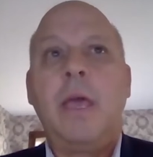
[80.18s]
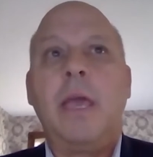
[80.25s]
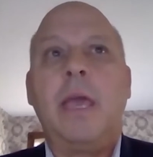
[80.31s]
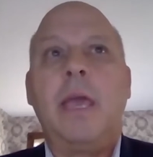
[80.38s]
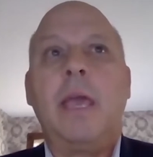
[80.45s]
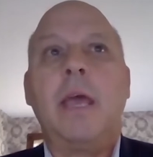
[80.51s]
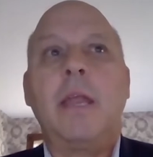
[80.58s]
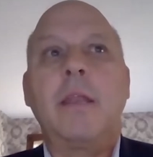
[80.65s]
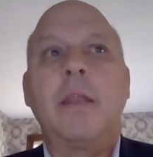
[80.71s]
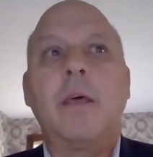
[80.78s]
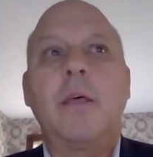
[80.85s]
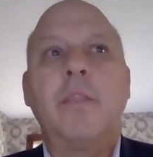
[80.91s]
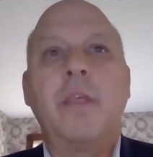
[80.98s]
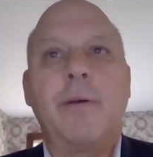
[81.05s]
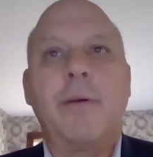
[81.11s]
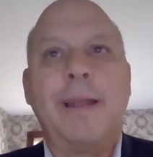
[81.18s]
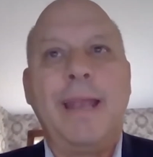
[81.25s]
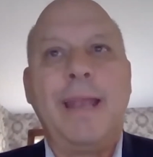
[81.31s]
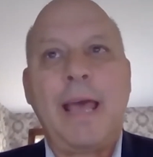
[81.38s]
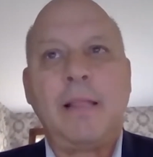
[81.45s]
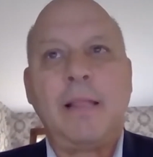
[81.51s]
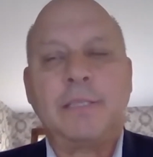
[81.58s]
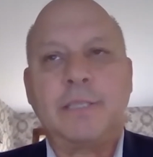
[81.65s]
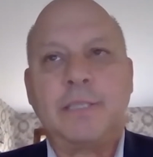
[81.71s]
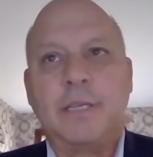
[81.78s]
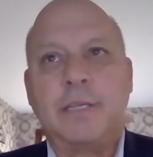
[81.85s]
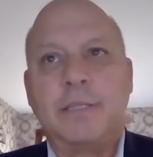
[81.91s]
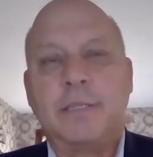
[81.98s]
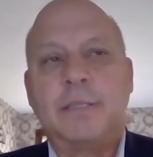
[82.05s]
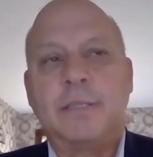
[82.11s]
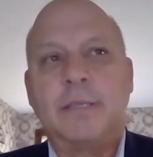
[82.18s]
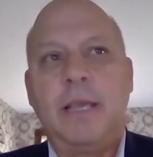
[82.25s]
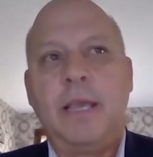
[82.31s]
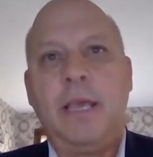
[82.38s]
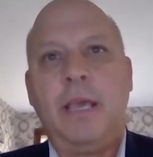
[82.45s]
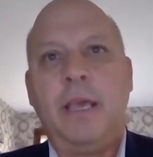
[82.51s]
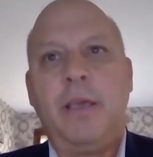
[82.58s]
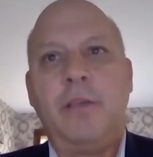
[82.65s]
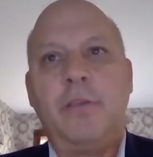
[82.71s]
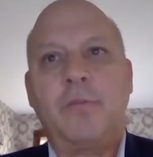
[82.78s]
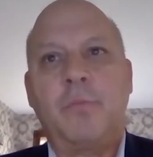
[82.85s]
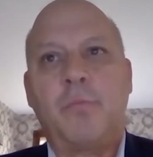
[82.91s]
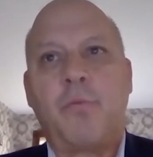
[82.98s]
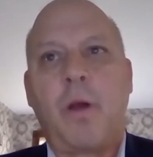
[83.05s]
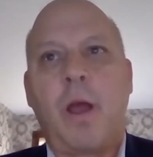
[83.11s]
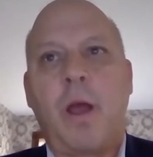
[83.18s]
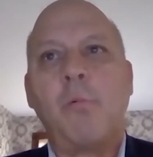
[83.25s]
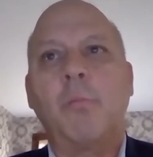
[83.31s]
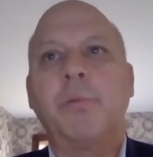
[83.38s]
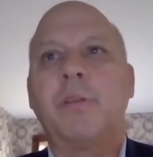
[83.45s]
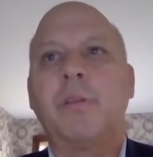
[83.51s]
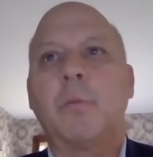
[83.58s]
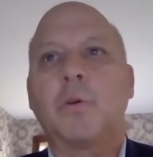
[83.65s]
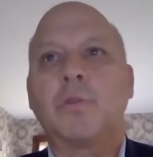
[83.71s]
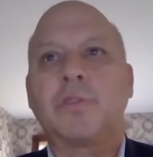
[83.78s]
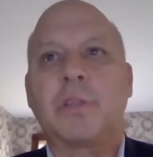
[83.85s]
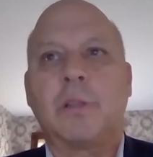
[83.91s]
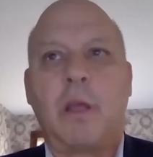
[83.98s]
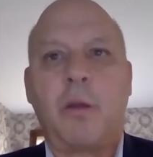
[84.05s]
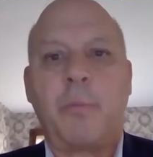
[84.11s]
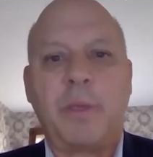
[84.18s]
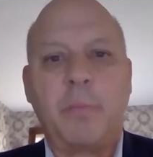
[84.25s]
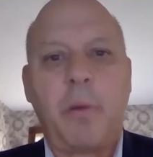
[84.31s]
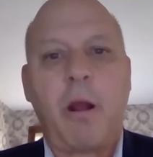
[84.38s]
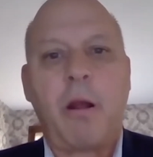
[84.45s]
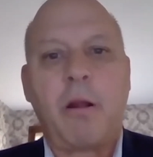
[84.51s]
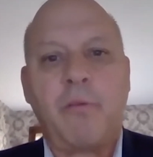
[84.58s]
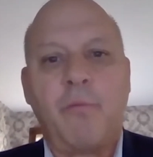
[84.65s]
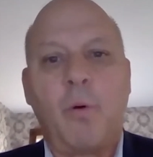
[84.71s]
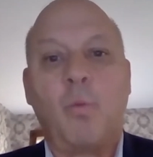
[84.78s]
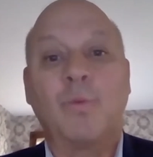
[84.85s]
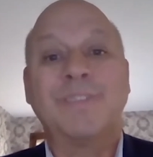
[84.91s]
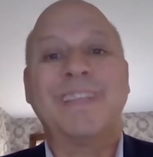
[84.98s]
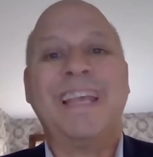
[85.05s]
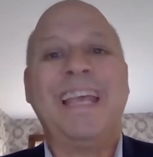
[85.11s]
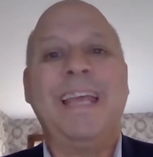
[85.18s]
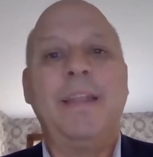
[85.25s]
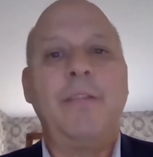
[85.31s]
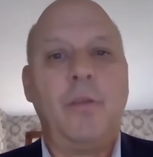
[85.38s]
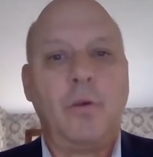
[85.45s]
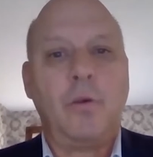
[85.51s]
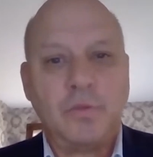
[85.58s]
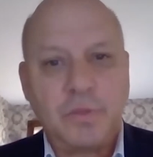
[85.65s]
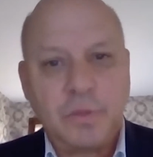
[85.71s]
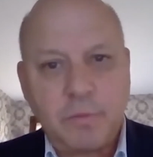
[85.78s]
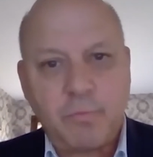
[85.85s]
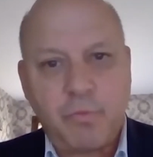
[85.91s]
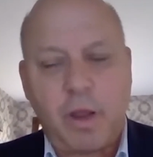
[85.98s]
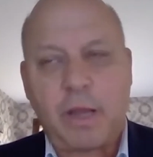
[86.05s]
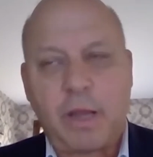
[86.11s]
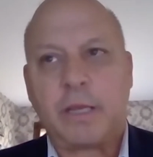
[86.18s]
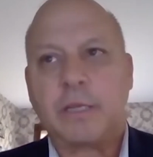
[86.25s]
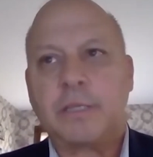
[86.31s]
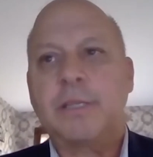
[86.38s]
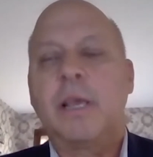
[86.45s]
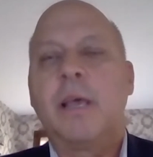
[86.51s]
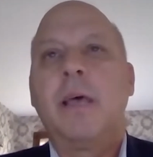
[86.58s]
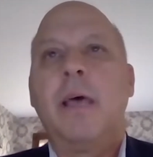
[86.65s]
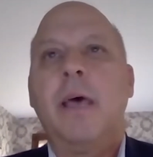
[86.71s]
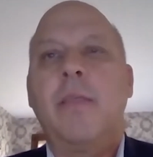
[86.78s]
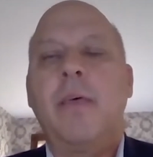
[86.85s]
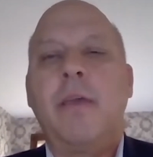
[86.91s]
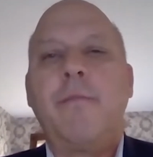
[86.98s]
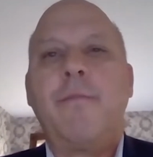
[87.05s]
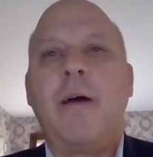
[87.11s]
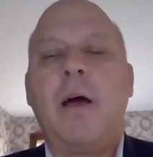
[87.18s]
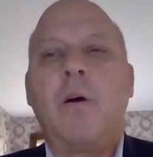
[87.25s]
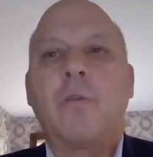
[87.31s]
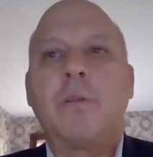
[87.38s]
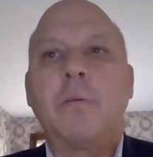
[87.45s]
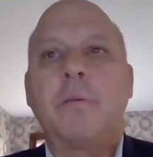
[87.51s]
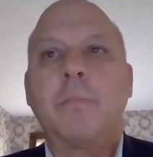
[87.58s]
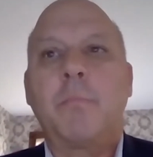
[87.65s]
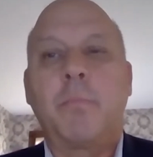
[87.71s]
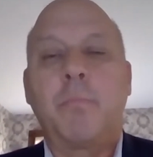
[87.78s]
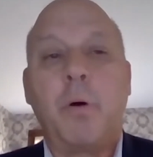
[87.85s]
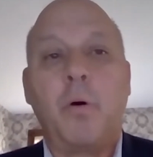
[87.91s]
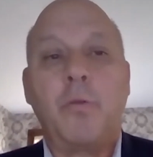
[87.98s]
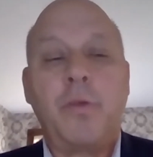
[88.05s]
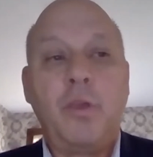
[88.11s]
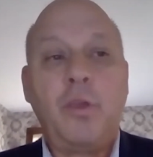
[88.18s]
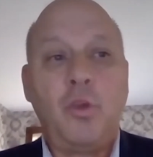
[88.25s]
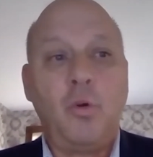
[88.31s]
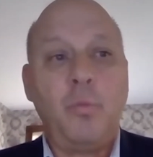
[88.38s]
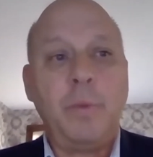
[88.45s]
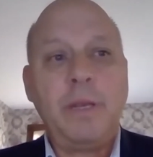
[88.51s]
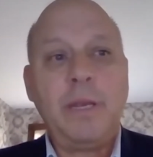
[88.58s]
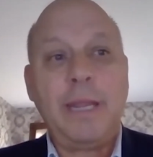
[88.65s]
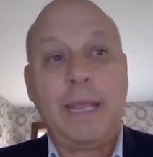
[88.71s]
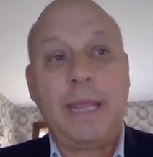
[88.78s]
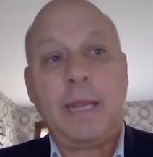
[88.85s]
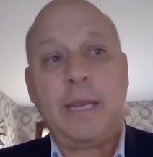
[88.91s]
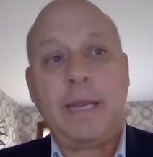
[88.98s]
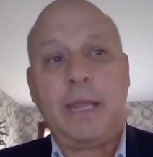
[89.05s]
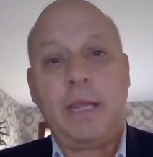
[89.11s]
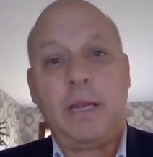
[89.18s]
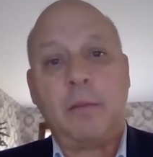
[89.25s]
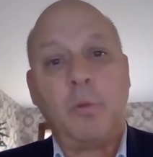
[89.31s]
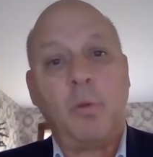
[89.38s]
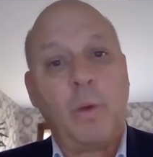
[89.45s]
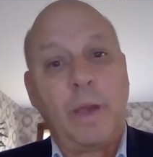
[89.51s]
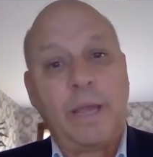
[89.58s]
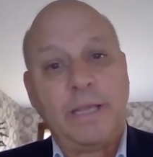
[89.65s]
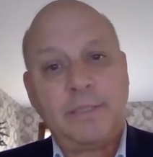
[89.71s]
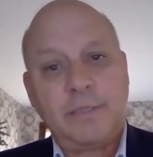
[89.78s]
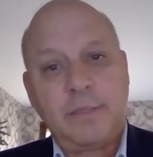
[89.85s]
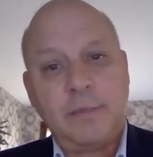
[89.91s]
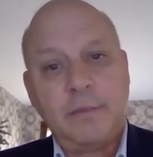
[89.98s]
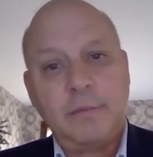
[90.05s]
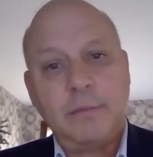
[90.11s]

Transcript: And their analysis is probably the most alarming part of what was in those products. They found both human and animal waste,